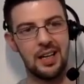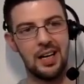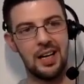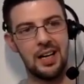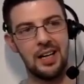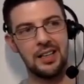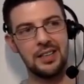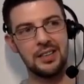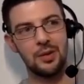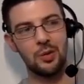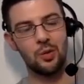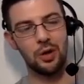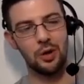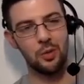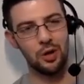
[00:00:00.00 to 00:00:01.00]
and
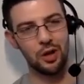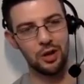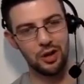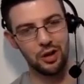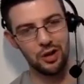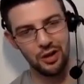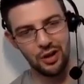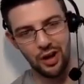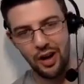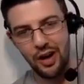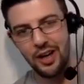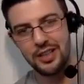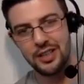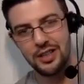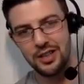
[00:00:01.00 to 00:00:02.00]
what I want to do now
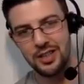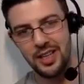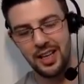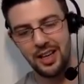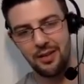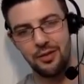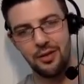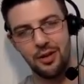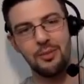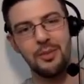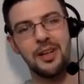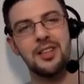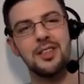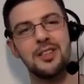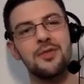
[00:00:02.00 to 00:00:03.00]
is just take a few
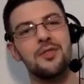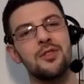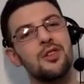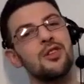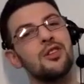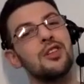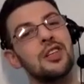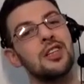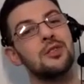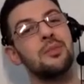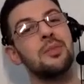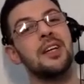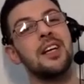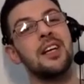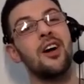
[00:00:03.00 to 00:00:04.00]
minutes for you to
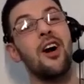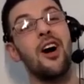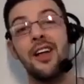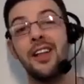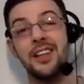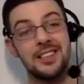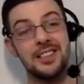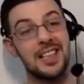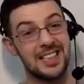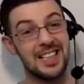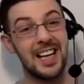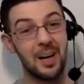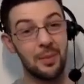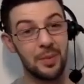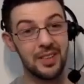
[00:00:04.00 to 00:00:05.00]
explain how that has actually
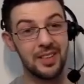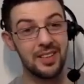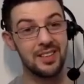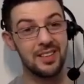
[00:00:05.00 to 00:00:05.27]
happened.